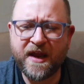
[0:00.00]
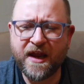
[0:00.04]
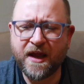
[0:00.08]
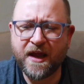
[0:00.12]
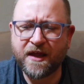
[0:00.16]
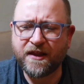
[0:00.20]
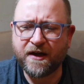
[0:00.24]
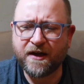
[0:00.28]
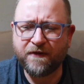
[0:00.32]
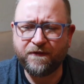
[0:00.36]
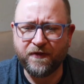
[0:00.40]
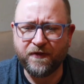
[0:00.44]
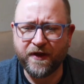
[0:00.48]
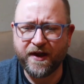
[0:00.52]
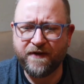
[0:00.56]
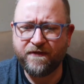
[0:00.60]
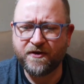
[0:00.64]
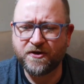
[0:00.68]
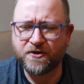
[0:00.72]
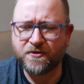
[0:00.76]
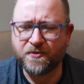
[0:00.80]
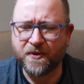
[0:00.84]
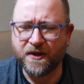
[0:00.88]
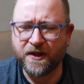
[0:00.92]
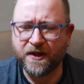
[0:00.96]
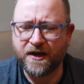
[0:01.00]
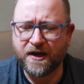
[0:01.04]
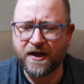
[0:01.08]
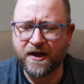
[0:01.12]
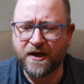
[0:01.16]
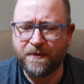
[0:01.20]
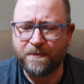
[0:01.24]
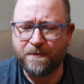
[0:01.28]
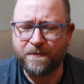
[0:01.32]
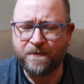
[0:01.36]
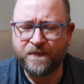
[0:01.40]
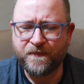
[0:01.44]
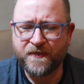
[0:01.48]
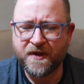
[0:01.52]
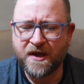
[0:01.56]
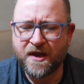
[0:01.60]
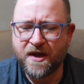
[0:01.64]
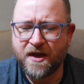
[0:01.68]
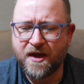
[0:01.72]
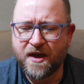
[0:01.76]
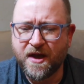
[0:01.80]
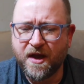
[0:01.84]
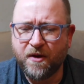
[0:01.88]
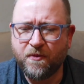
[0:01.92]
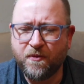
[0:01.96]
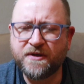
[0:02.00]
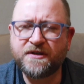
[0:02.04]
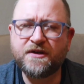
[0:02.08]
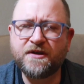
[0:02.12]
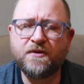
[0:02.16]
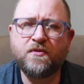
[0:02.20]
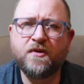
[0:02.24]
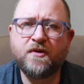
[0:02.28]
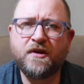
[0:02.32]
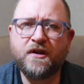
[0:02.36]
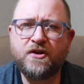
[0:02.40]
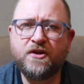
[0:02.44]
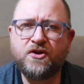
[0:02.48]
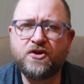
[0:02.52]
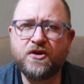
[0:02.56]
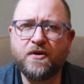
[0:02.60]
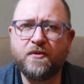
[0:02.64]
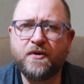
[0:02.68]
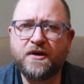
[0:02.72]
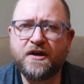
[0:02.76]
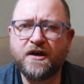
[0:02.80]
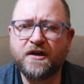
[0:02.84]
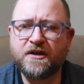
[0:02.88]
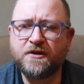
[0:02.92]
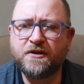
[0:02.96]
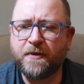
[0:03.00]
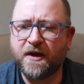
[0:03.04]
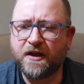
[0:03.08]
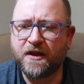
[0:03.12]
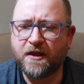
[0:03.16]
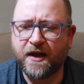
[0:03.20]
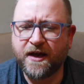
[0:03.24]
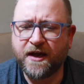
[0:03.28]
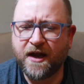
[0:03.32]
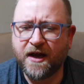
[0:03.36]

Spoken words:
But yeah, that flavor's really good. Wasn't really sure what to expect.